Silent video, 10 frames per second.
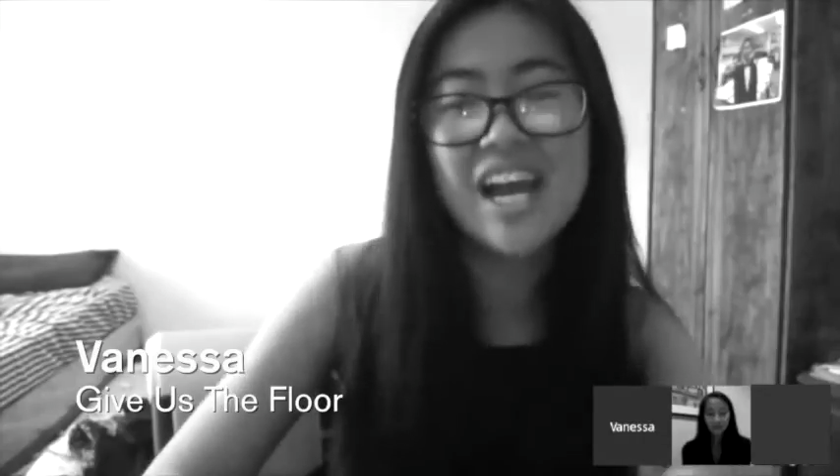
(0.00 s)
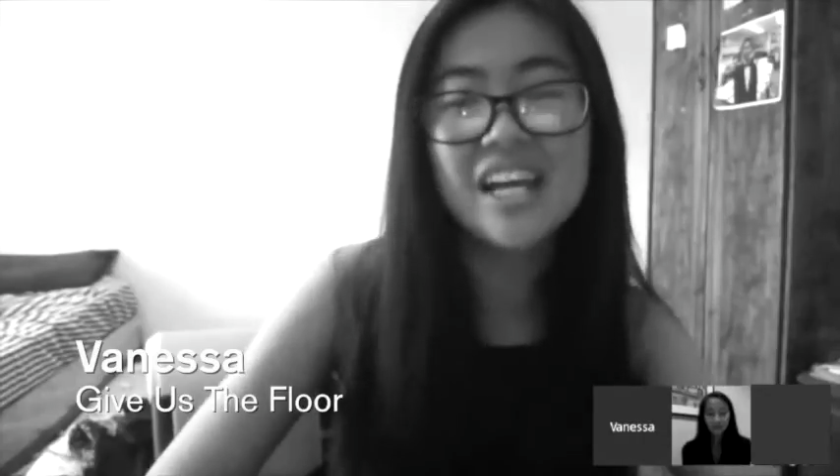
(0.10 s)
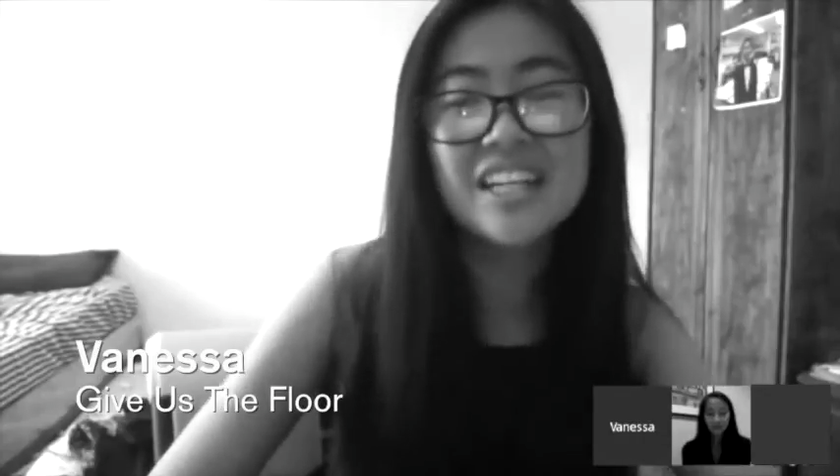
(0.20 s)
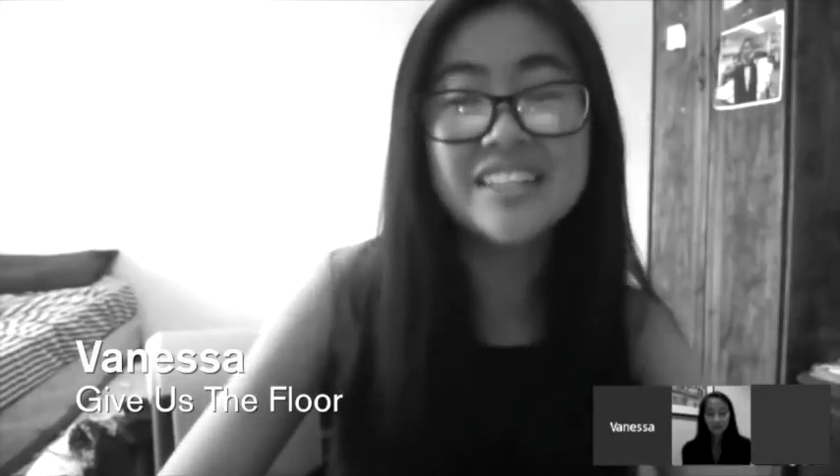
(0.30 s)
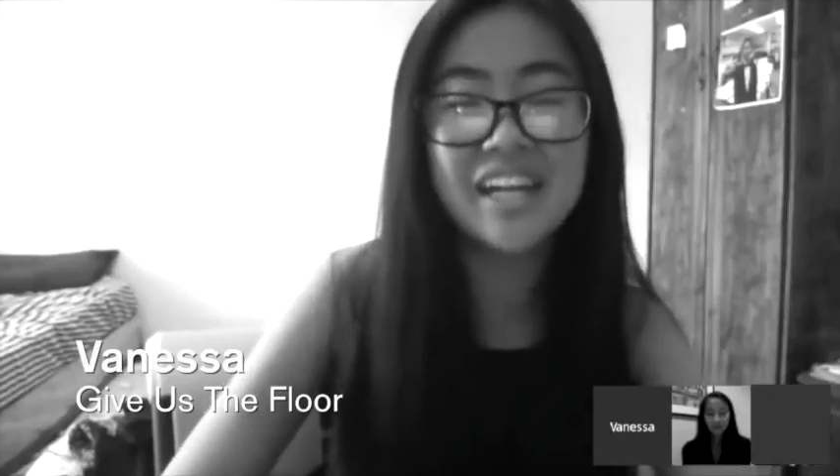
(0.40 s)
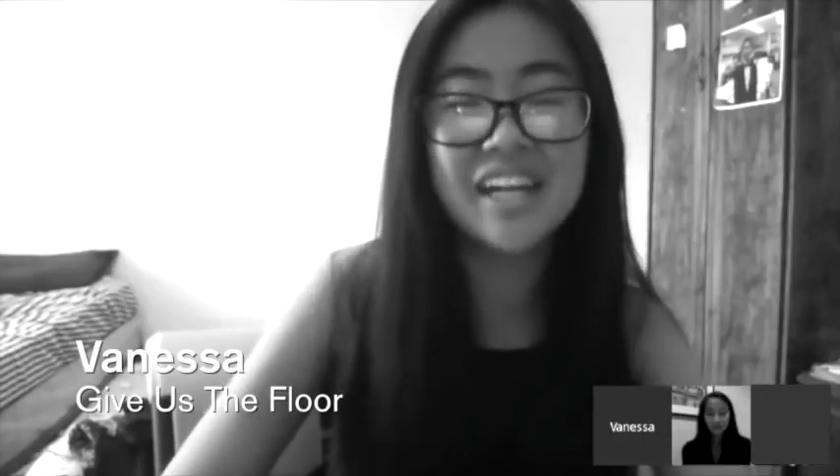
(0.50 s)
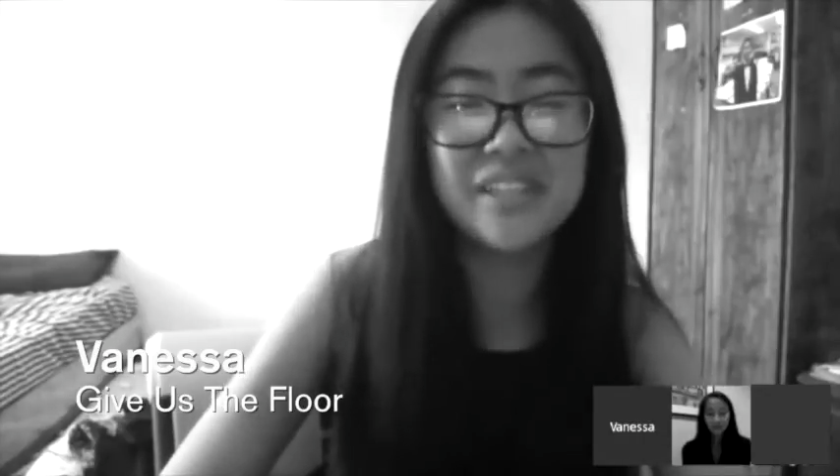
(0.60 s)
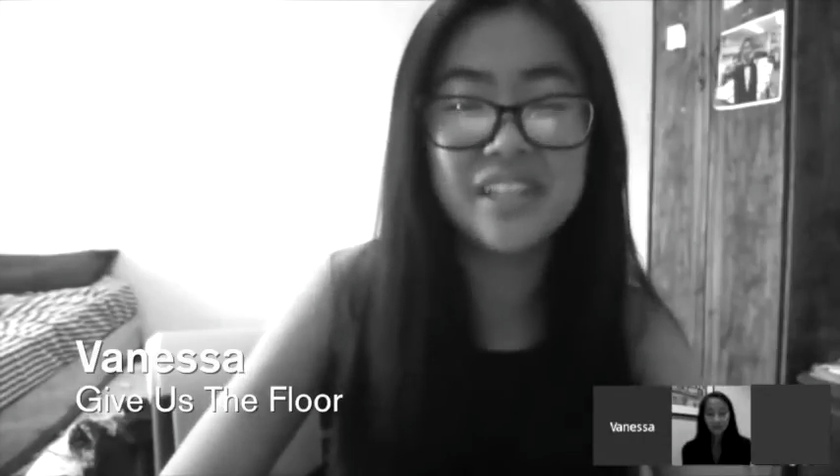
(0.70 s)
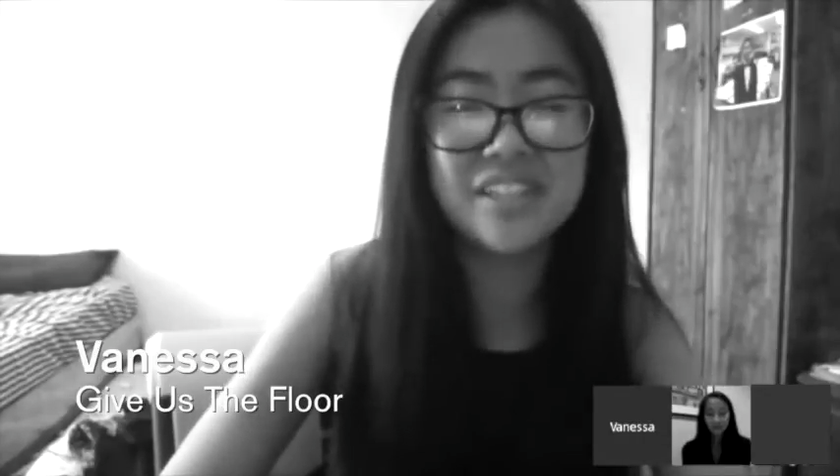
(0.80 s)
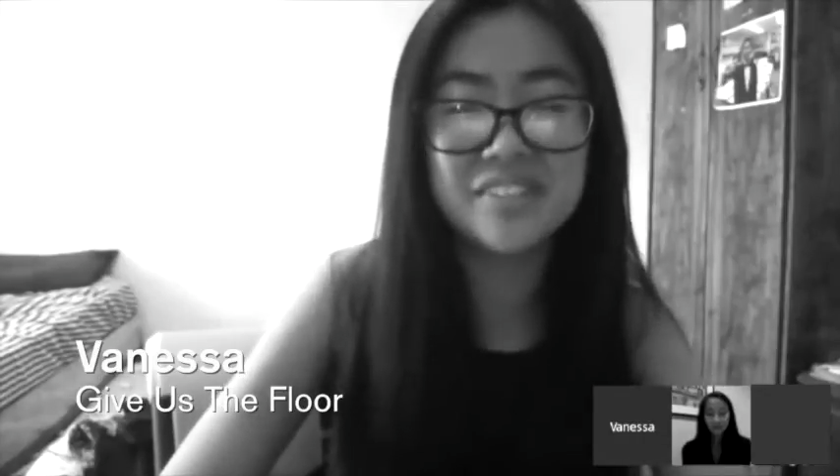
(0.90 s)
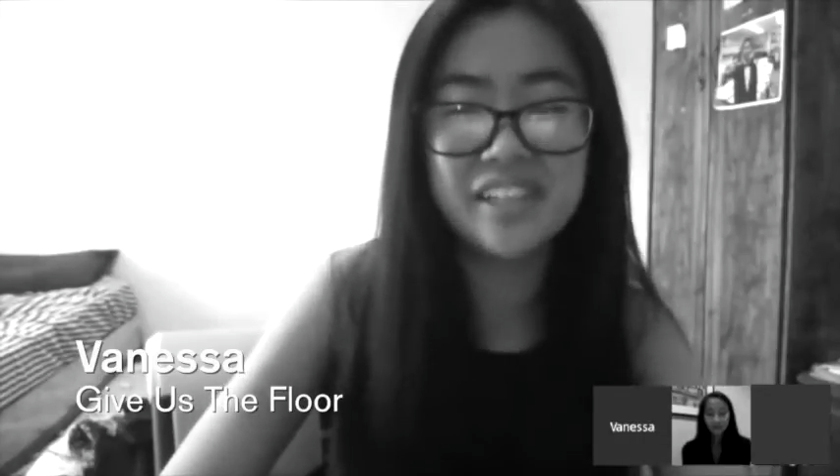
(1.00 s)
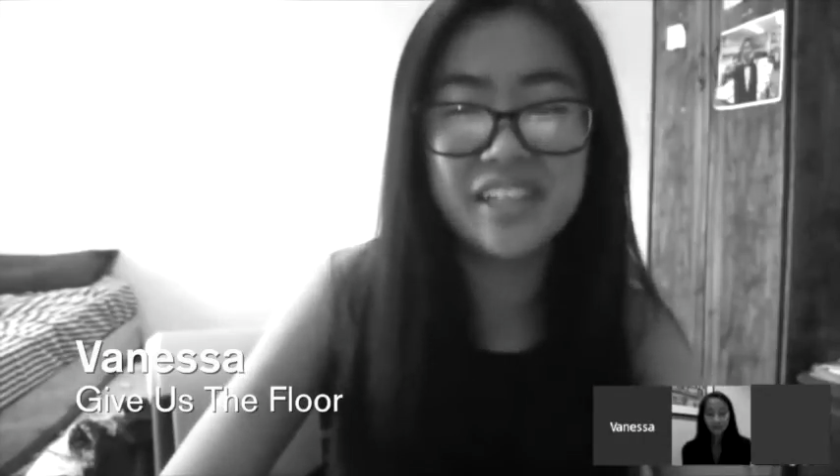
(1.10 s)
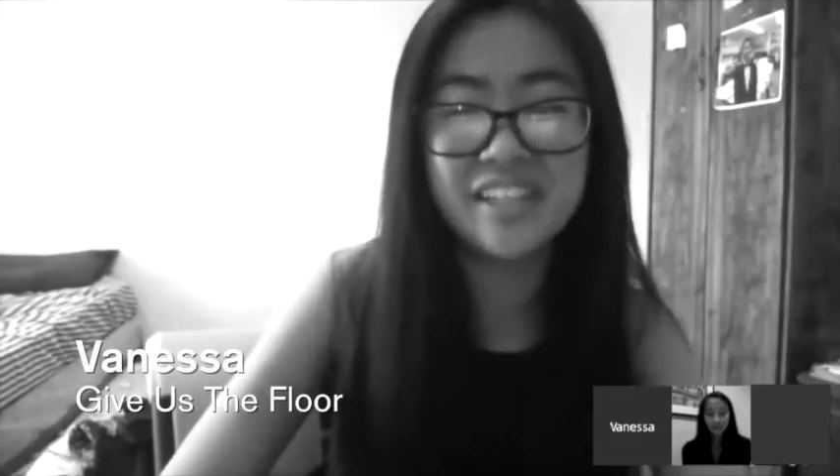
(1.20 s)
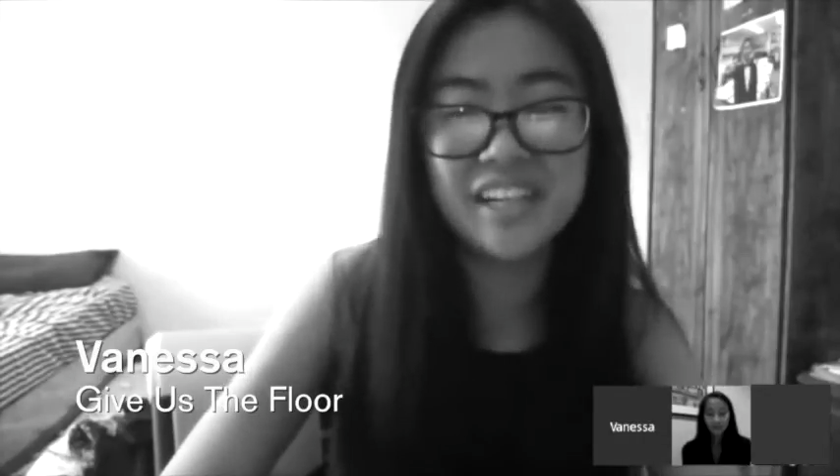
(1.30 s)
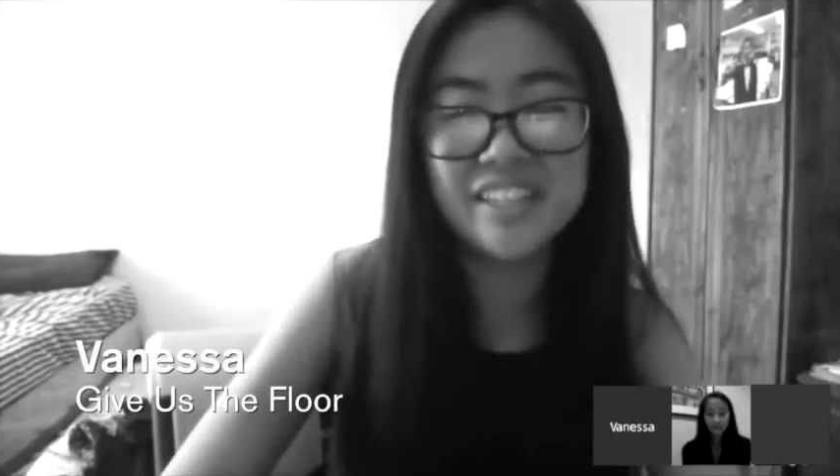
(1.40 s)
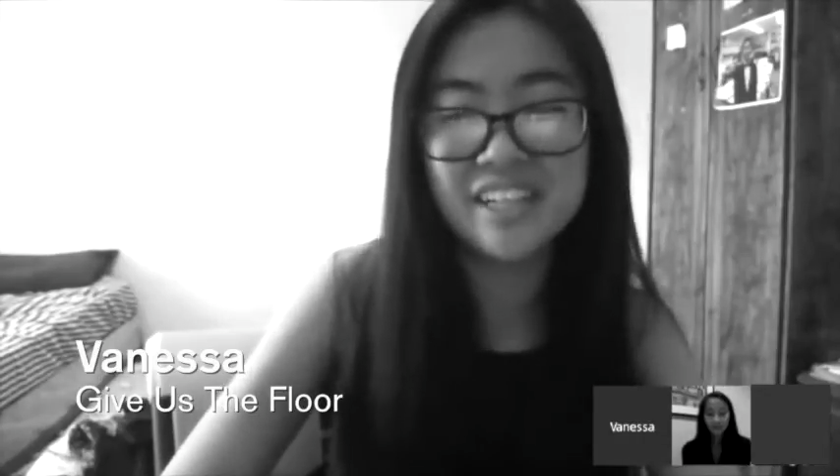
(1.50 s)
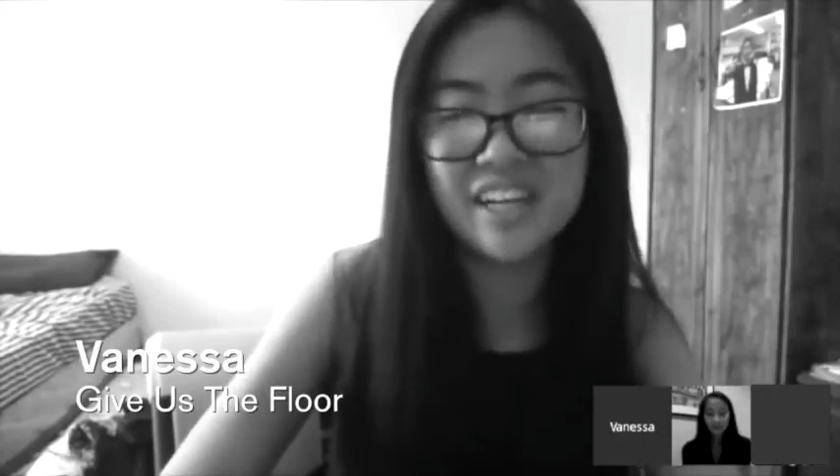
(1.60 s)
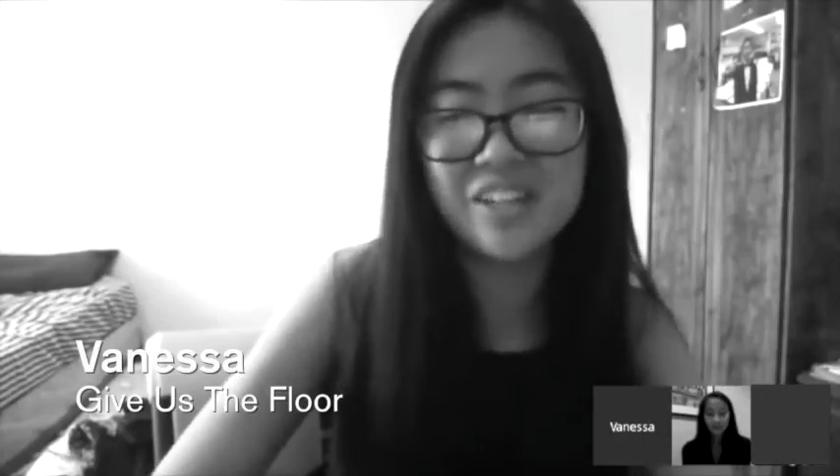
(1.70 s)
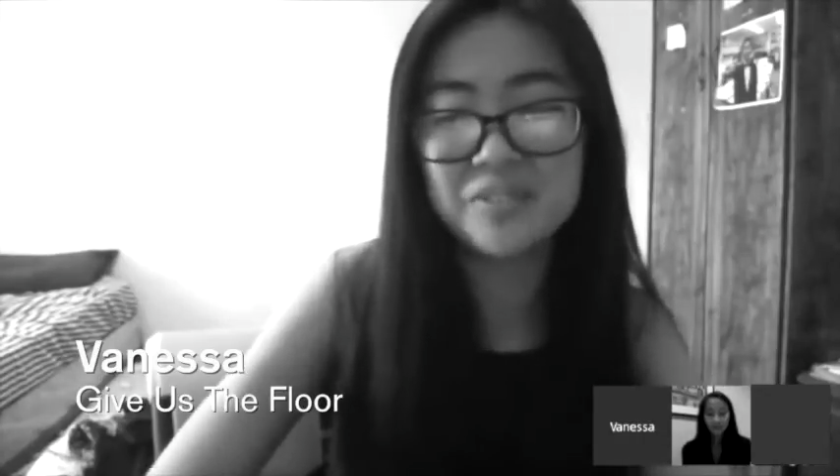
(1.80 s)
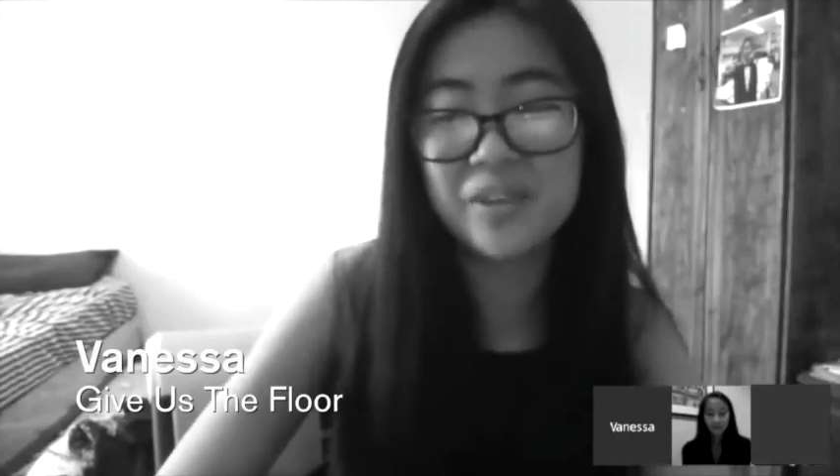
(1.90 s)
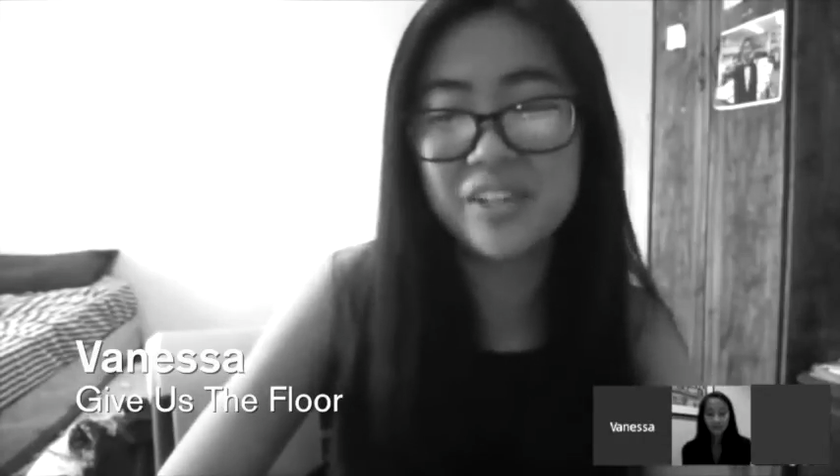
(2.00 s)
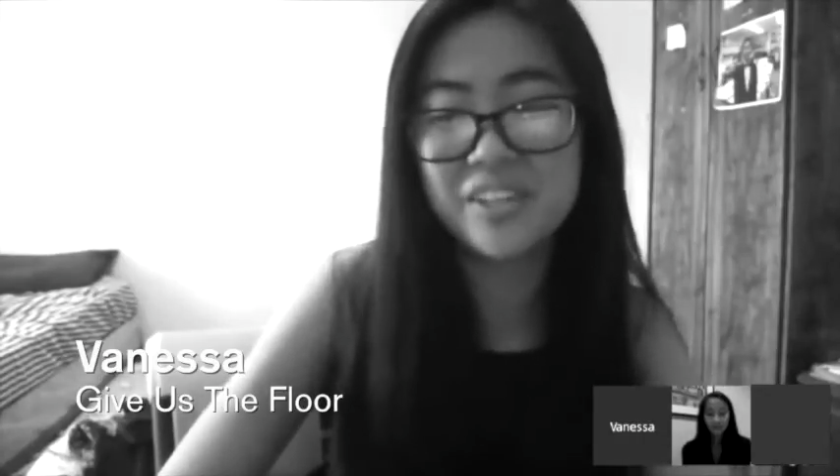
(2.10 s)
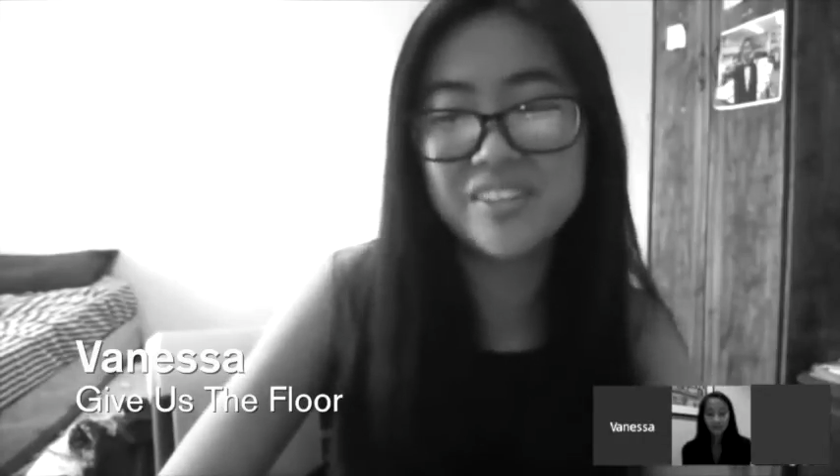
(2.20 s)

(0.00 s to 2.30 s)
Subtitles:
Today I'll be interviewing Nadya Okamoto,